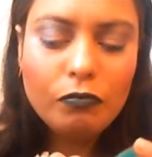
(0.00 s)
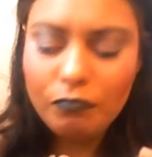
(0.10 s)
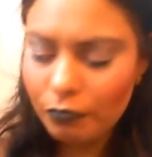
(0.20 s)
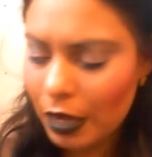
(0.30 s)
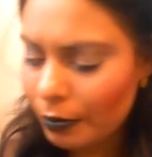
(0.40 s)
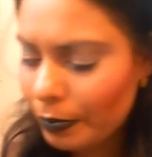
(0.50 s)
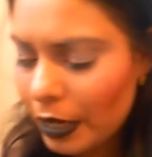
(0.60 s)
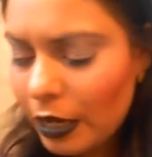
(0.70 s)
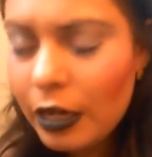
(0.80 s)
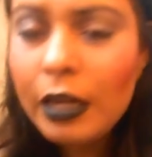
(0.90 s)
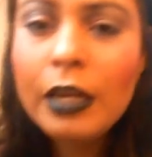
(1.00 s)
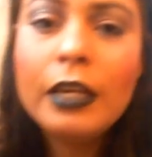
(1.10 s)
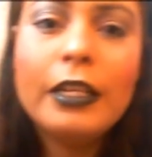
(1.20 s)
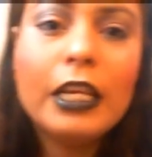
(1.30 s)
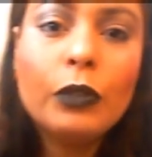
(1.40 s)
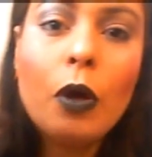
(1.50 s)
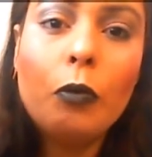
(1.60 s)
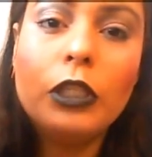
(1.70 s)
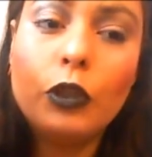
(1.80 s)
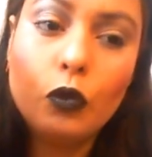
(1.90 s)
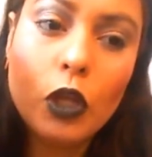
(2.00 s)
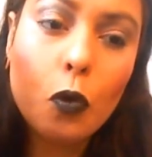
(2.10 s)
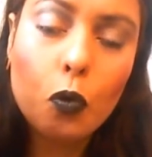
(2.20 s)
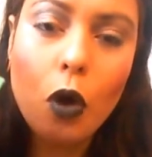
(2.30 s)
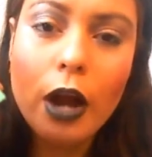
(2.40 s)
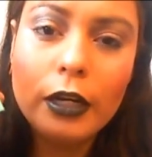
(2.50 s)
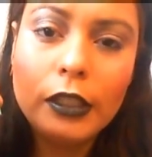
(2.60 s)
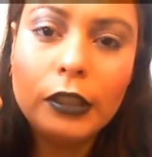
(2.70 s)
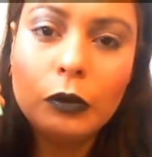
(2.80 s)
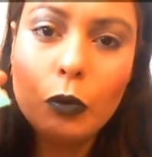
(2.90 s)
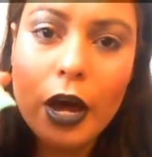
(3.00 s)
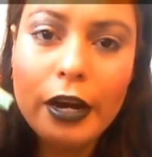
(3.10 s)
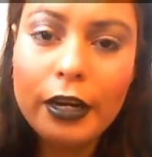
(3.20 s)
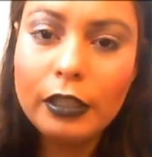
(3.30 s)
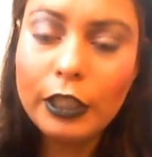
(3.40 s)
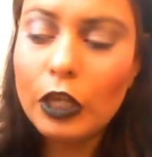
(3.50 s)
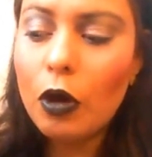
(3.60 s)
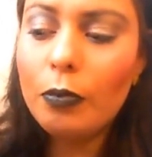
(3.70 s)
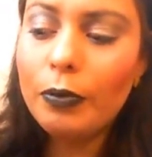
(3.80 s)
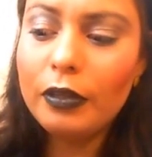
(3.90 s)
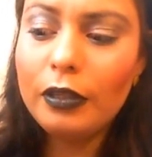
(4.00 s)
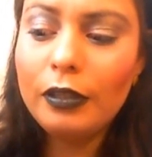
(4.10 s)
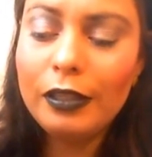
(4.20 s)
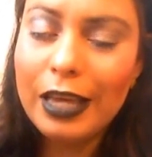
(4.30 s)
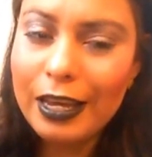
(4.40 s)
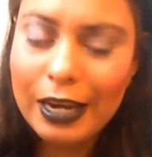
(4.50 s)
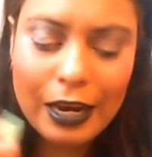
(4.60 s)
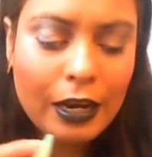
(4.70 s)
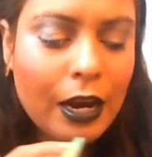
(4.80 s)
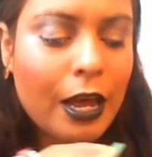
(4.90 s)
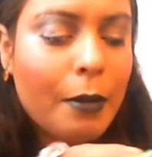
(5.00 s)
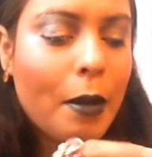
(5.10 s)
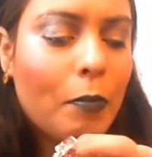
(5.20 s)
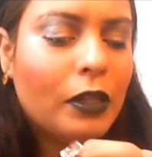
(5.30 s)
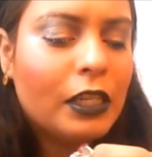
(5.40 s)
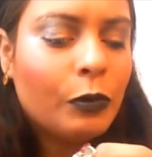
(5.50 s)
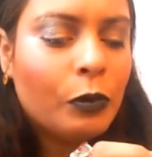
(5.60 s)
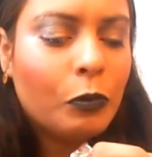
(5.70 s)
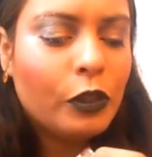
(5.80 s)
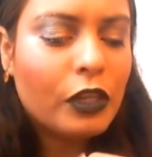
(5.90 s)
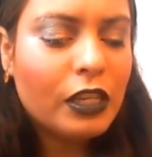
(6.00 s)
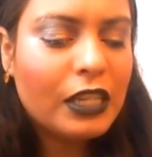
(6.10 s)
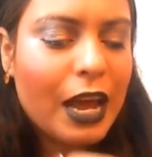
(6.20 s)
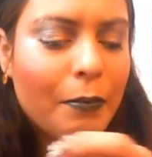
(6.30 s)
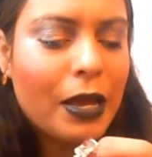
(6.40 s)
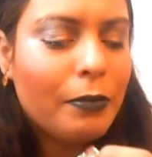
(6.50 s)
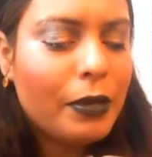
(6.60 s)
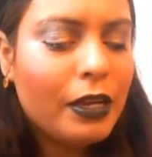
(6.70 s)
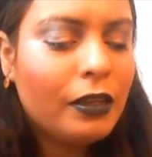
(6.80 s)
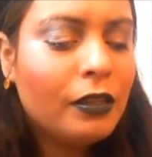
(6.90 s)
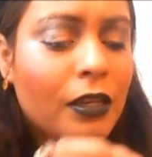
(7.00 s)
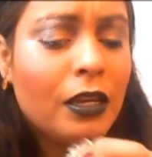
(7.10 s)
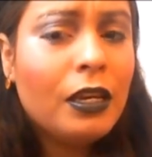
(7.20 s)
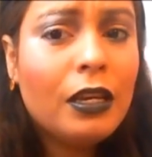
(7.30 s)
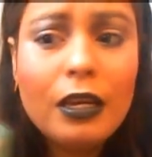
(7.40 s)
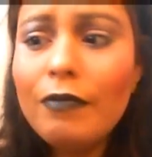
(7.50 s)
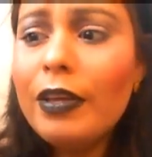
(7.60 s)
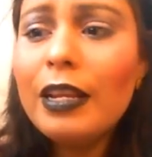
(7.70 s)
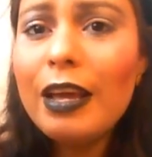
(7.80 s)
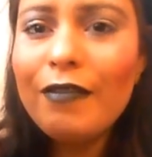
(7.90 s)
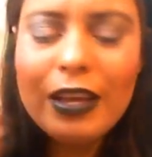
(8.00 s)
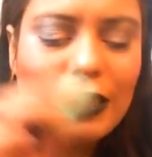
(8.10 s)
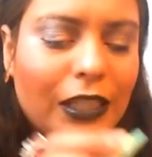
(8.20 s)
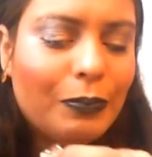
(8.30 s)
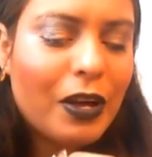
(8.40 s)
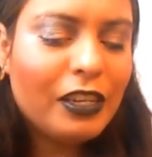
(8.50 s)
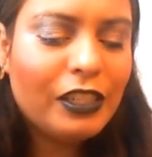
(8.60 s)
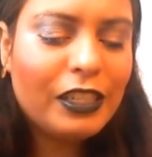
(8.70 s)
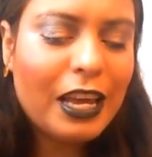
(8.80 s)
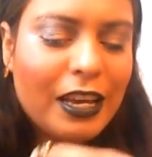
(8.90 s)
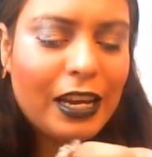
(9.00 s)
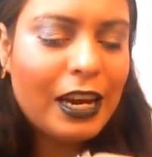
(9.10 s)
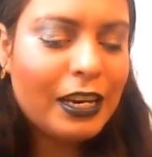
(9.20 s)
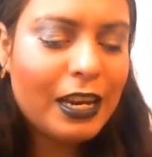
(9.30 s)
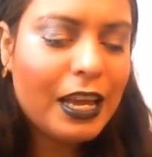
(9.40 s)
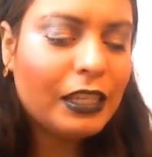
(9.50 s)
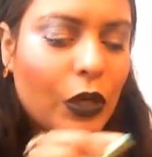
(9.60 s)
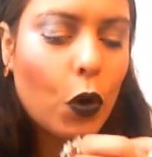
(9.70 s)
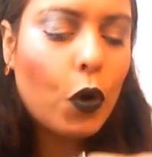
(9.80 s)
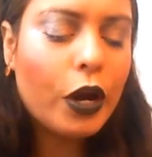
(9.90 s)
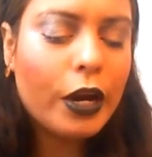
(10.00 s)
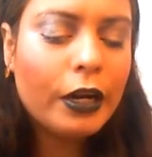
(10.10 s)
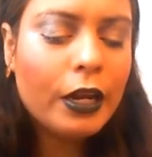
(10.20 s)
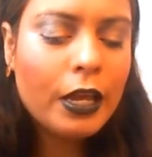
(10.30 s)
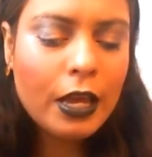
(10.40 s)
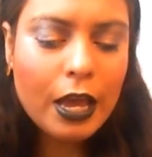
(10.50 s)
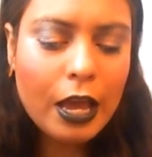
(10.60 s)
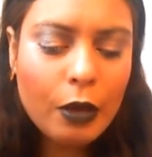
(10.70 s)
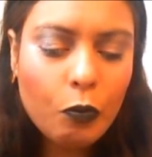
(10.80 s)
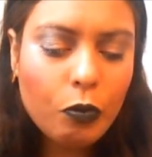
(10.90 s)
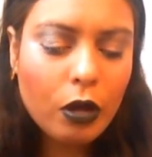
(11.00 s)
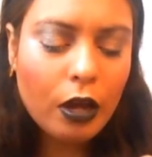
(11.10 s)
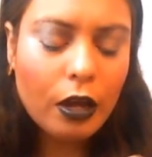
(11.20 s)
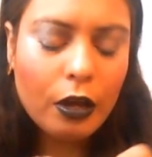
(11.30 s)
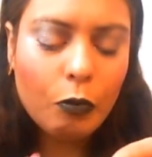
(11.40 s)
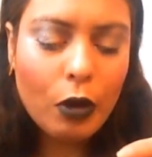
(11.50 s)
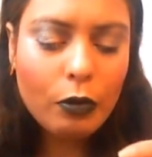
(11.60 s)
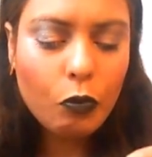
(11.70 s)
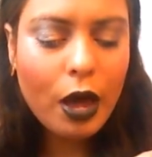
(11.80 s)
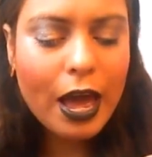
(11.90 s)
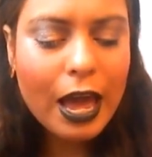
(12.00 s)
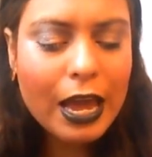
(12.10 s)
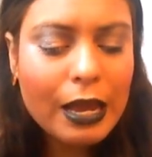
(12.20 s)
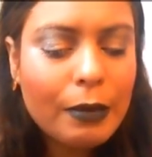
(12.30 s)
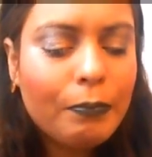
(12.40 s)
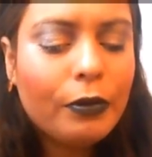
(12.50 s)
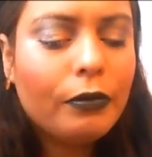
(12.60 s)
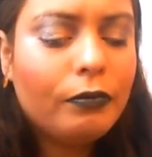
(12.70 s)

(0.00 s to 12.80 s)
maybe this one with some water and soap can clean a little bit, but this one with just like maybe even the main sponge can clean this, or a wet wipe,